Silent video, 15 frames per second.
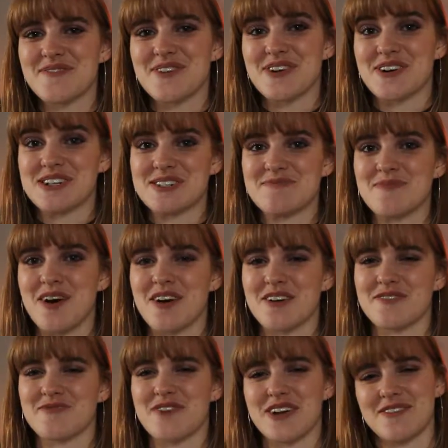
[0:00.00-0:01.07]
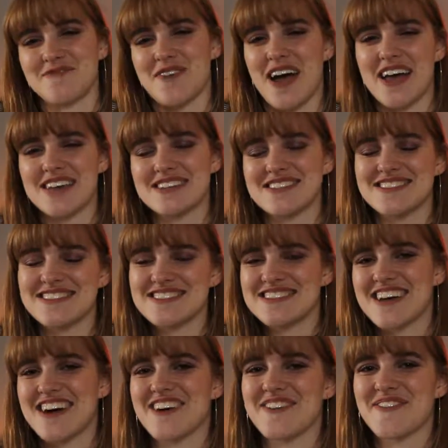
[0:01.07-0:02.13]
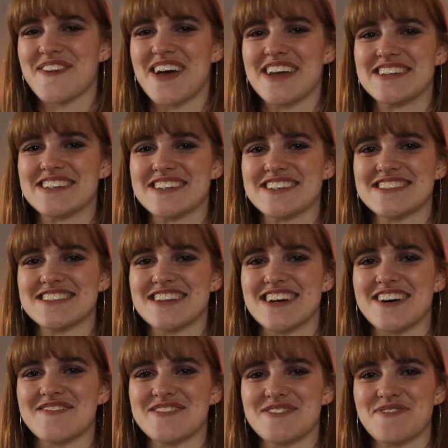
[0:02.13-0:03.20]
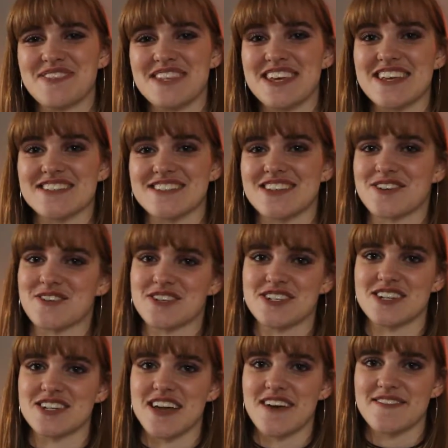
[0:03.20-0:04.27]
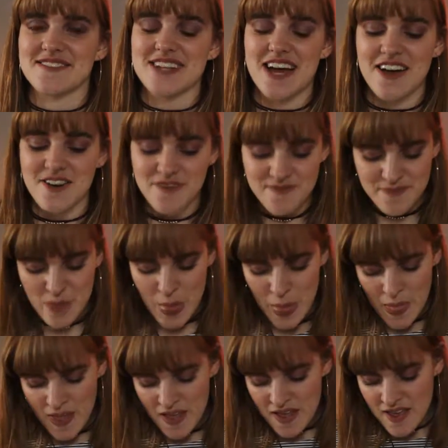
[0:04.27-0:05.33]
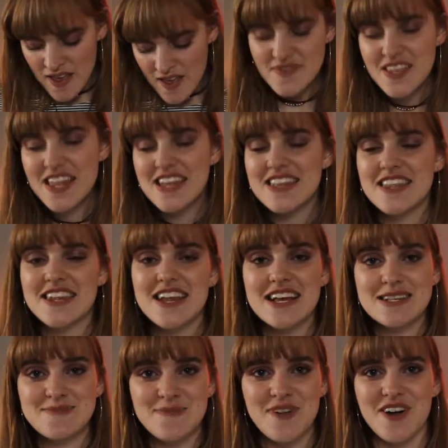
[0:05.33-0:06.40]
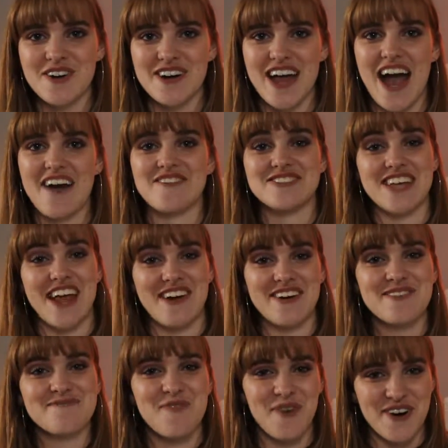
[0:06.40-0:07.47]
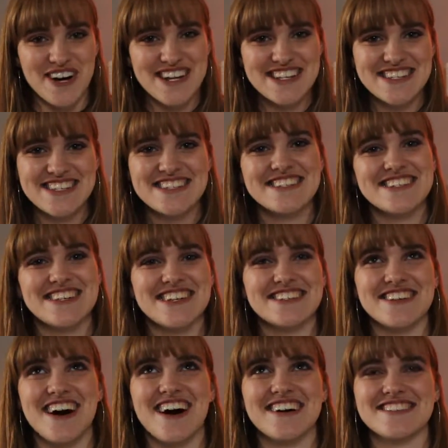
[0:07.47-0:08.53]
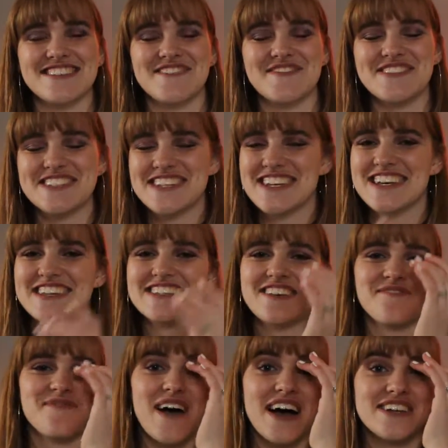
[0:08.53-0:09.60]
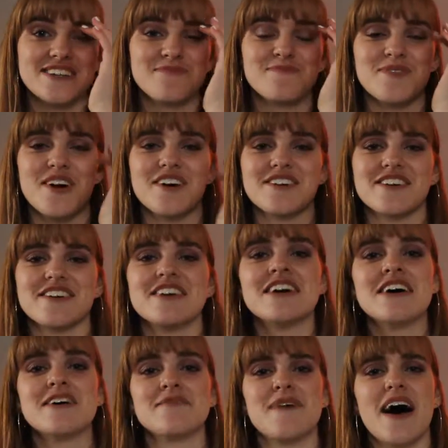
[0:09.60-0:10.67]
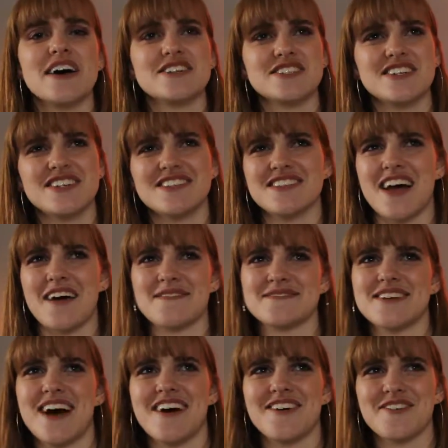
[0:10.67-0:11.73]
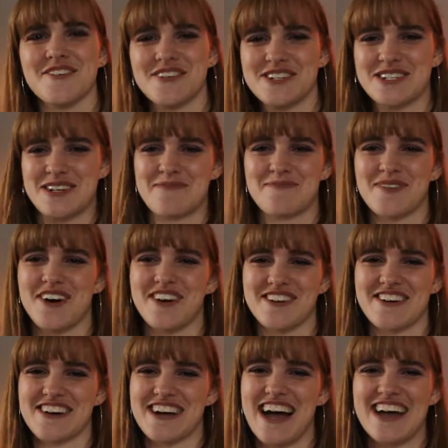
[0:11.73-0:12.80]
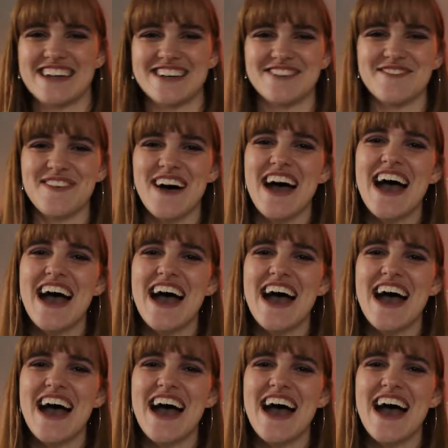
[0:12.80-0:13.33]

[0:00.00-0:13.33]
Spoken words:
for a Christian blogger for like advice and stuff and just different things in the Christian lifestyle. And the next blogger I have is Erin Morris. She is awesome. She is a fashion blogger, fashion, lifestyle, Christian blogger kind of.